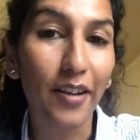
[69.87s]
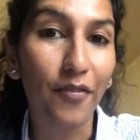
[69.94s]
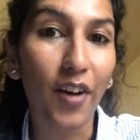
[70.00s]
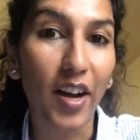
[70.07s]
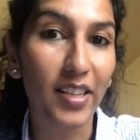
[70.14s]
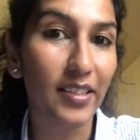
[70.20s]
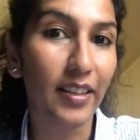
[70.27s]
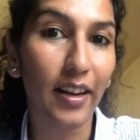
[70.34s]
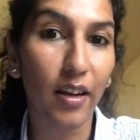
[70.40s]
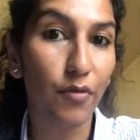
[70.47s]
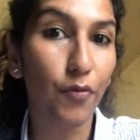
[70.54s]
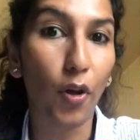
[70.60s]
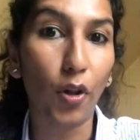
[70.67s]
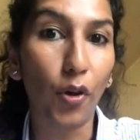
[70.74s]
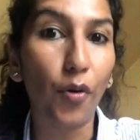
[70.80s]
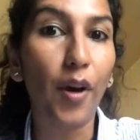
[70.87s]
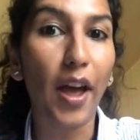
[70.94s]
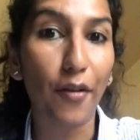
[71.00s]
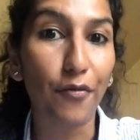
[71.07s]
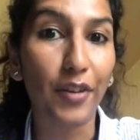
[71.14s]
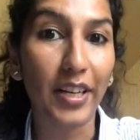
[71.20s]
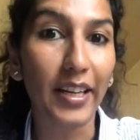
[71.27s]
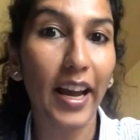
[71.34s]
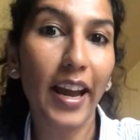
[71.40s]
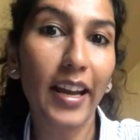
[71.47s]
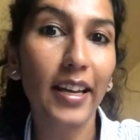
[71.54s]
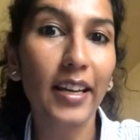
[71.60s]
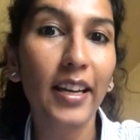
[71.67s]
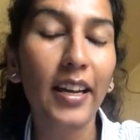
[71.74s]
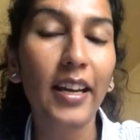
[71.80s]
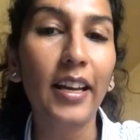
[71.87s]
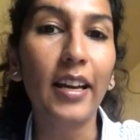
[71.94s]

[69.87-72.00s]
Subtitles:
advice that I follow every day.